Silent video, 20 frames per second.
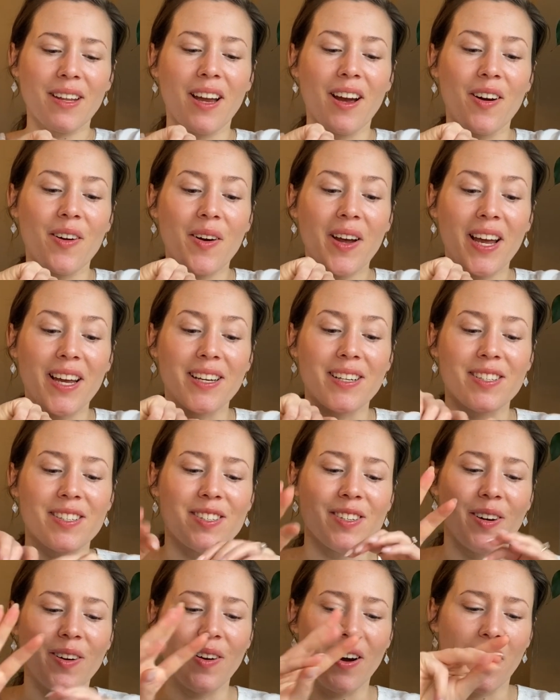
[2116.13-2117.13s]
Okay,
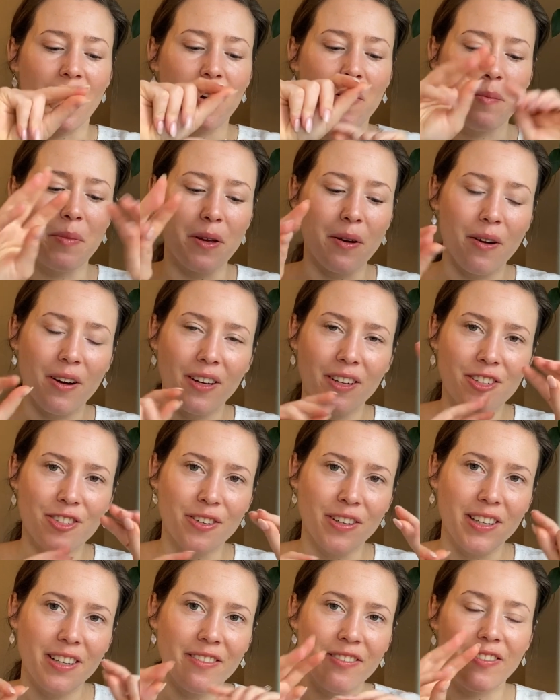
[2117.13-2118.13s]
so I hope you all
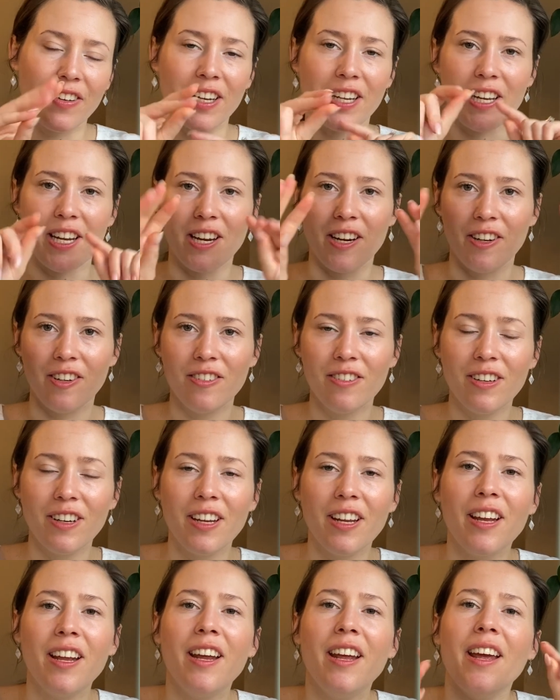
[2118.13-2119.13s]
enjoyed the video,
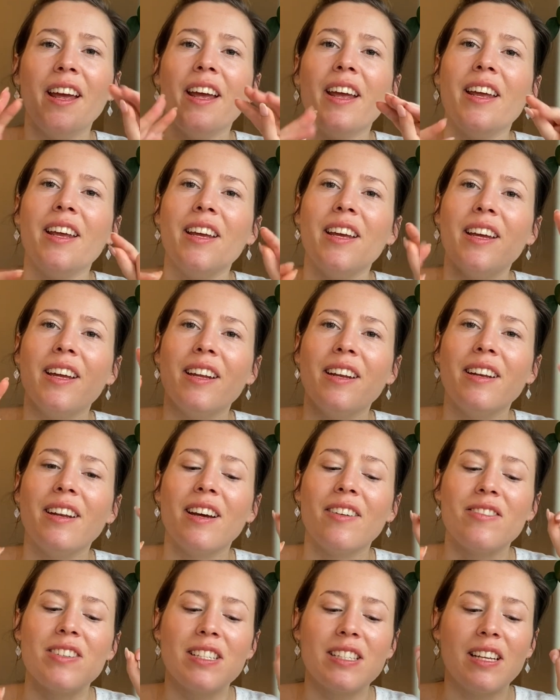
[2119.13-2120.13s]
and
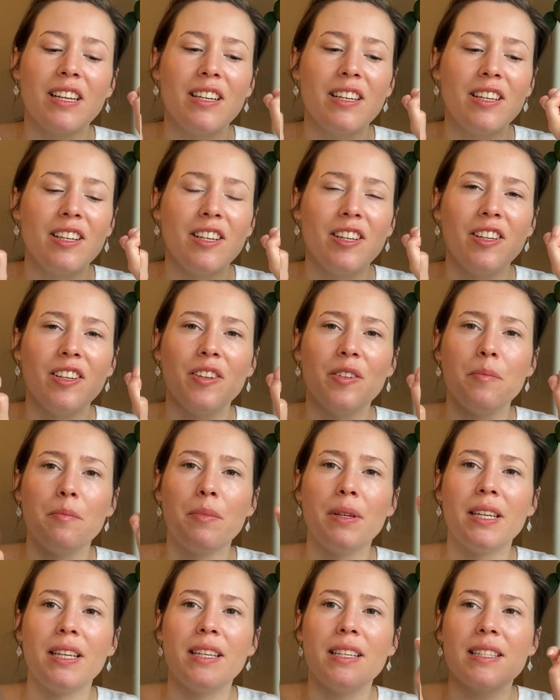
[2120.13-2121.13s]
I'm sending you
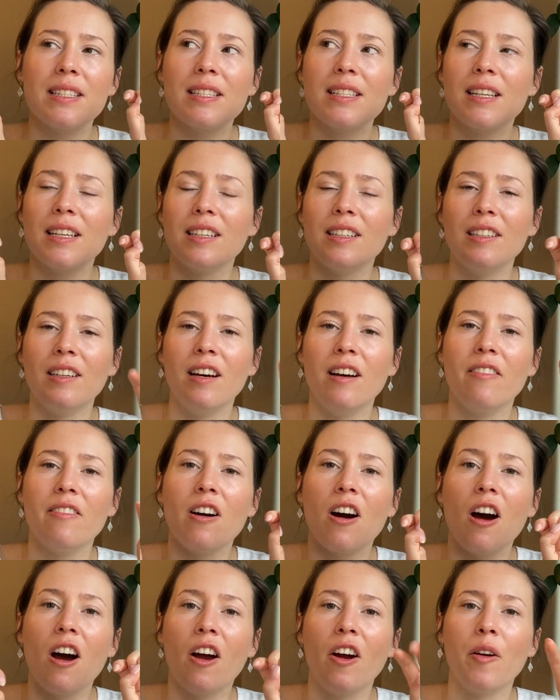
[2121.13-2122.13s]
peace, love,
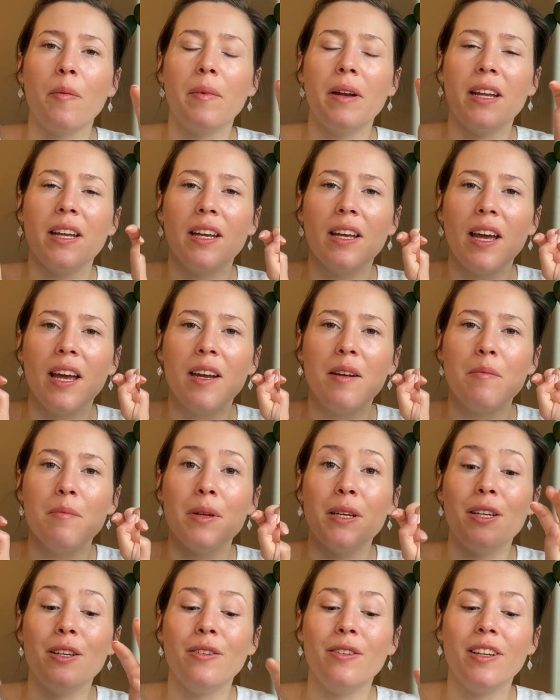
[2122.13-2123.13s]
harmony, and
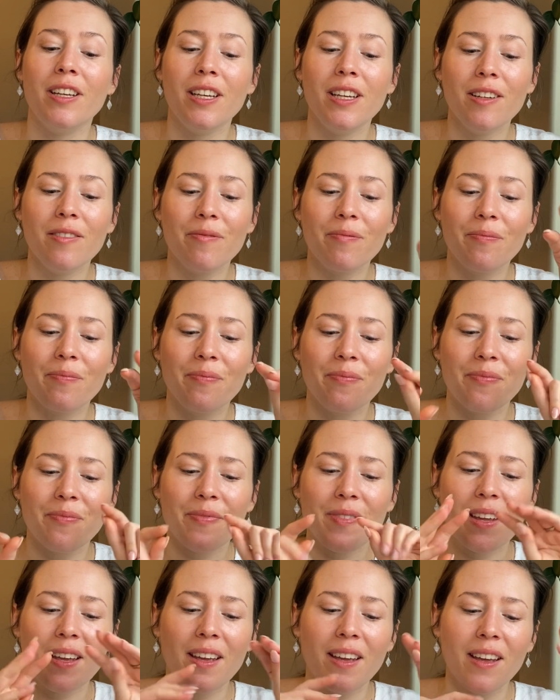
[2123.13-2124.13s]
beauty.
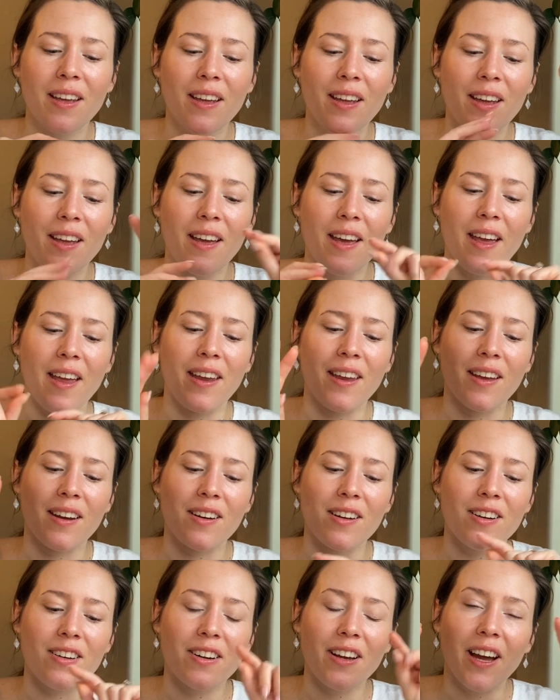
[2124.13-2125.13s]
And
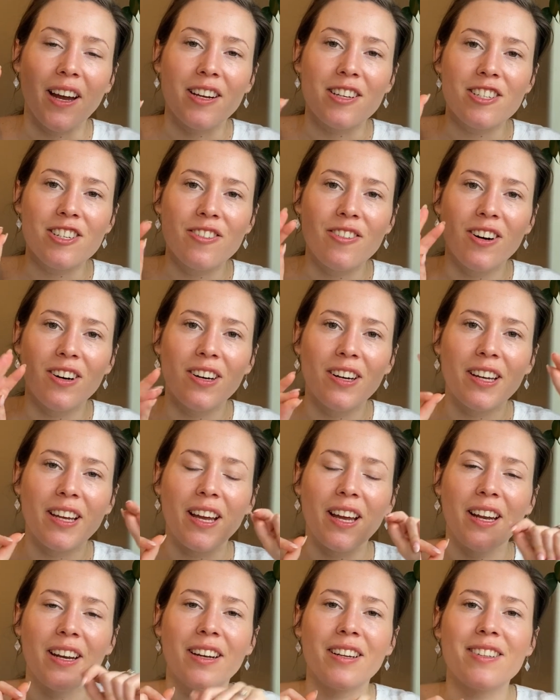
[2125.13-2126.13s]
I'll catch you all
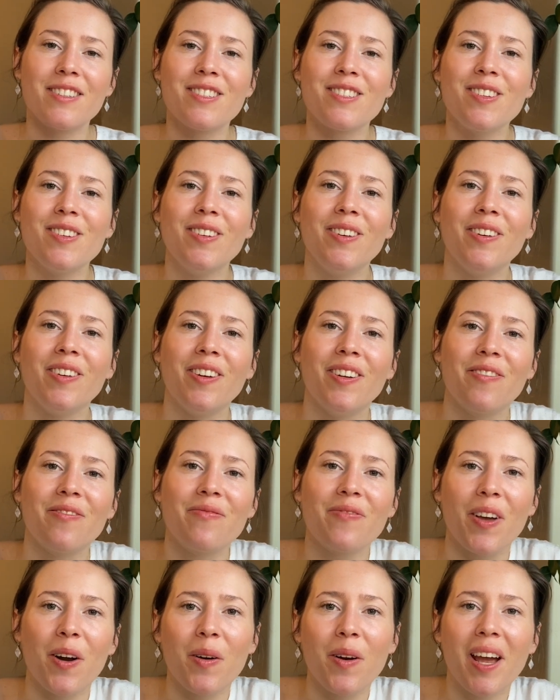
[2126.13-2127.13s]
again soon.
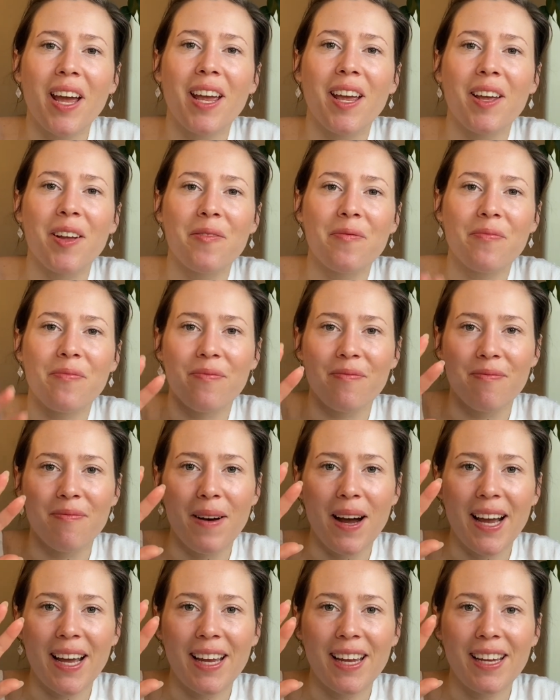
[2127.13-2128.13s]
Okay,
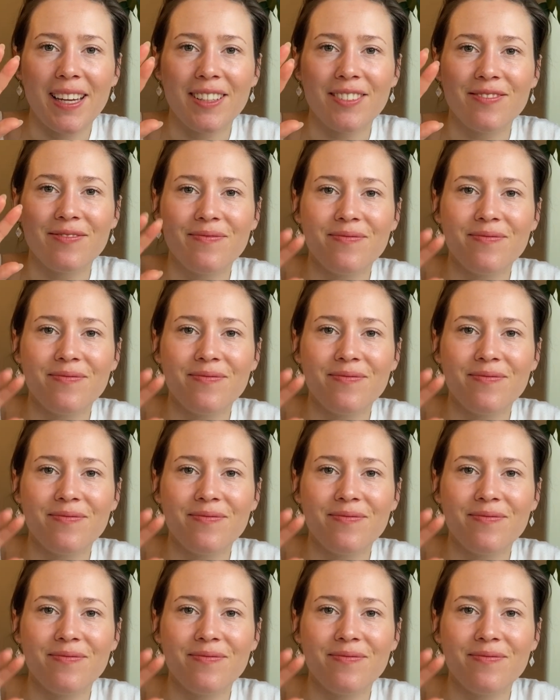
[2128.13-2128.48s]
bye.